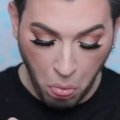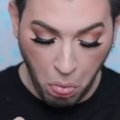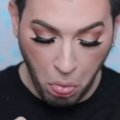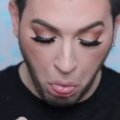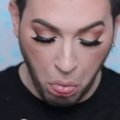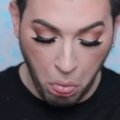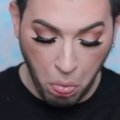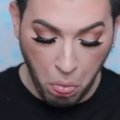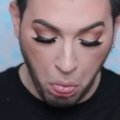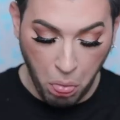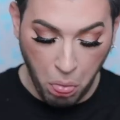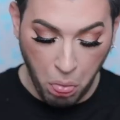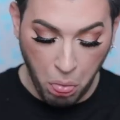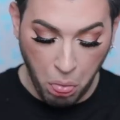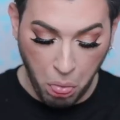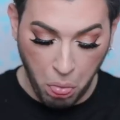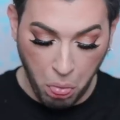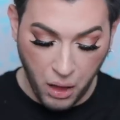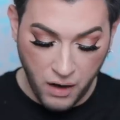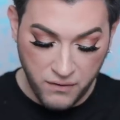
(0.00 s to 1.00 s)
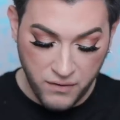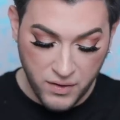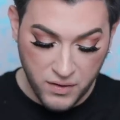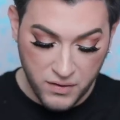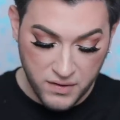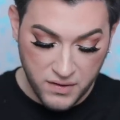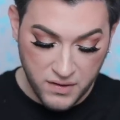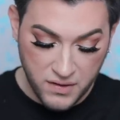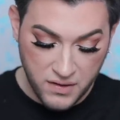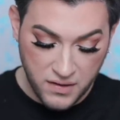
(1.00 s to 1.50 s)
Mm, I feel
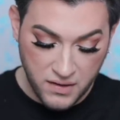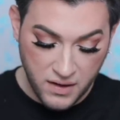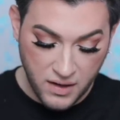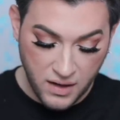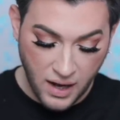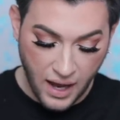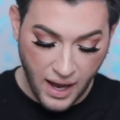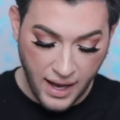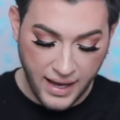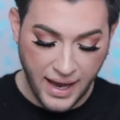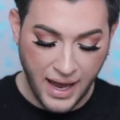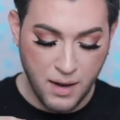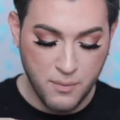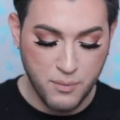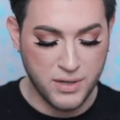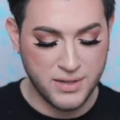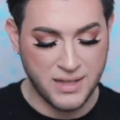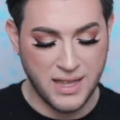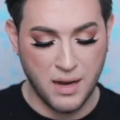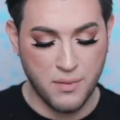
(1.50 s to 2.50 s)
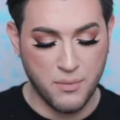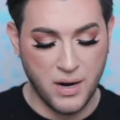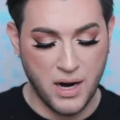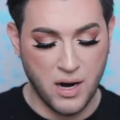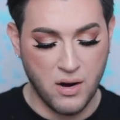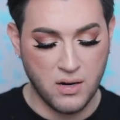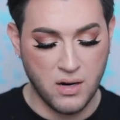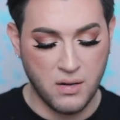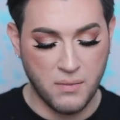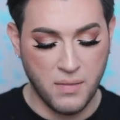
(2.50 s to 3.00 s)
sick. I can't put that
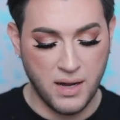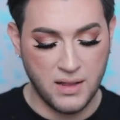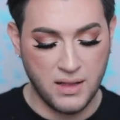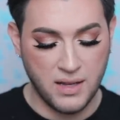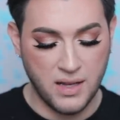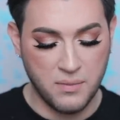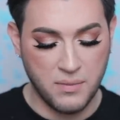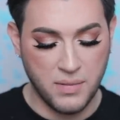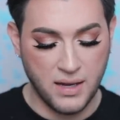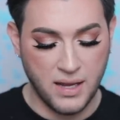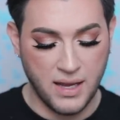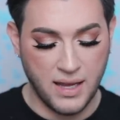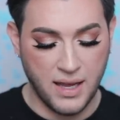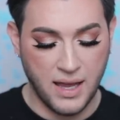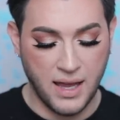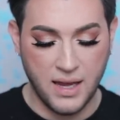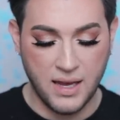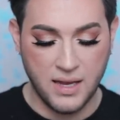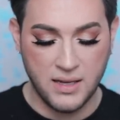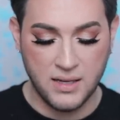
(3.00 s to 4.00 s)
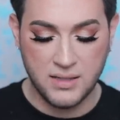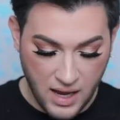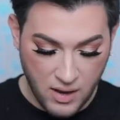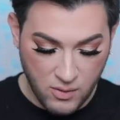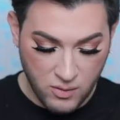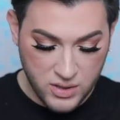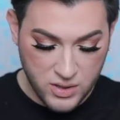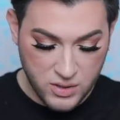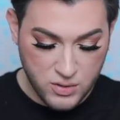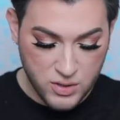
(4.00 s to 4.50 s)
brown on my lip. Like I can't. I
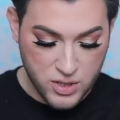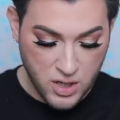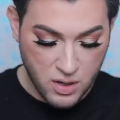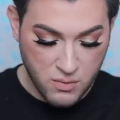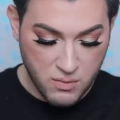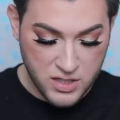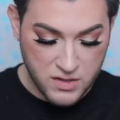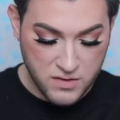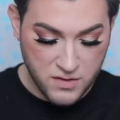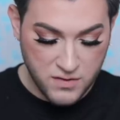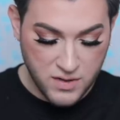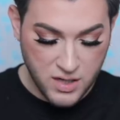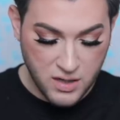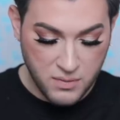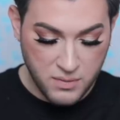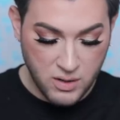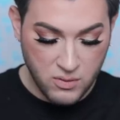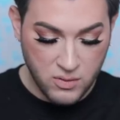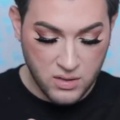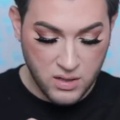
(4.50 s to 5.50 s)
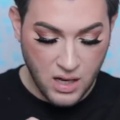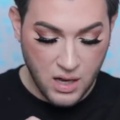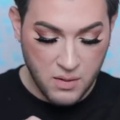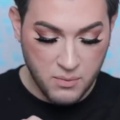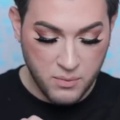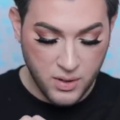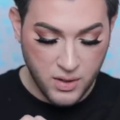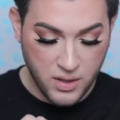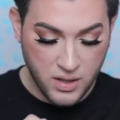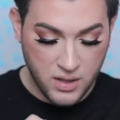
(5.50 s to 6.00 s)
will do so much for a video, but I will
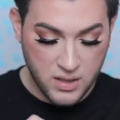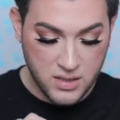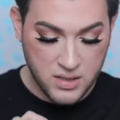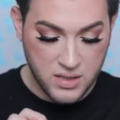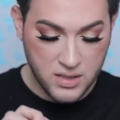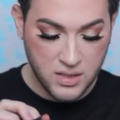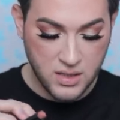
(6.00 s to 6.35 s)
not put